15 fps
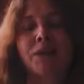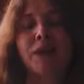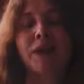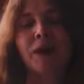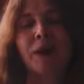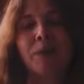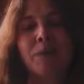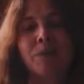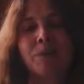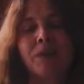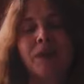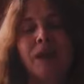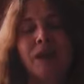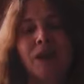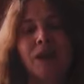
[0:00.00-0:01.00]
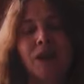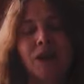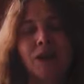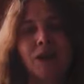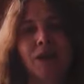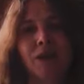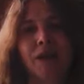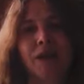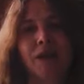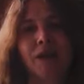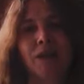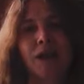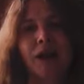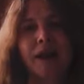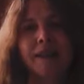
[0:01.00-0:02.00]
the
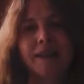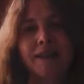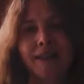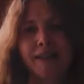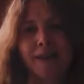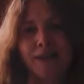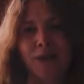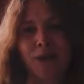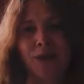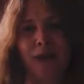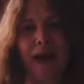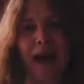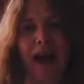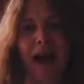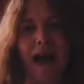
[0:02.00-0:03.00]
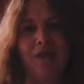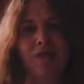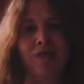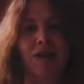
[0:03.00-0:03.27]
ideas you have